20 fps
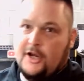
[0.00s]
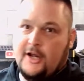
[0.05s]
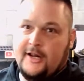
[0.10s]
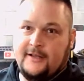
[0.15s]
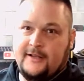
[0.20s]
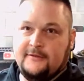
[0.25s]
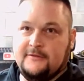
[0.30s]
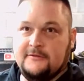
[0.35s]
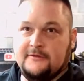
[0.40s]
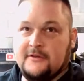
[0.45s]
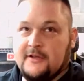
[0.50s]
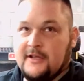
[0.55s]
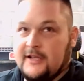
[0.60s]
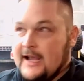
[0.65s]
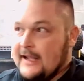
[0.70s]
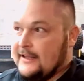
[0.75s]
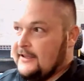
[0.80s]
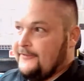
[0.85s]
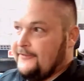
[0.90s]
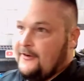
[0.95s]
on it. I
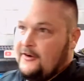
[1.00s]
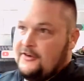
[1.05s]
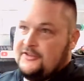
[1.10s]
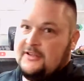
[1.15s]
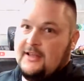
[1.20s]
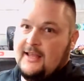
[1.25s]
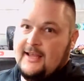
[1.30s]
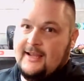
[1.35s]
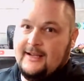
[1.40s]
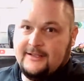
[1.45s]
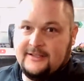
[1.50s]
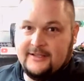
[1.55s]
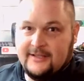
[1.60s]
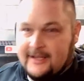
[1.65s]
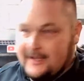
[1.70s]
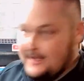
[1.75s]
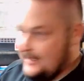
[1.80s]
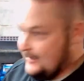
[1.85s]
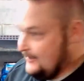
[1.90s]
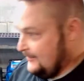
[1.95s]
got the first light
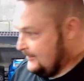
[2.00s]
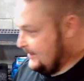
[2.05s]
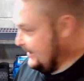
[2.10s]
and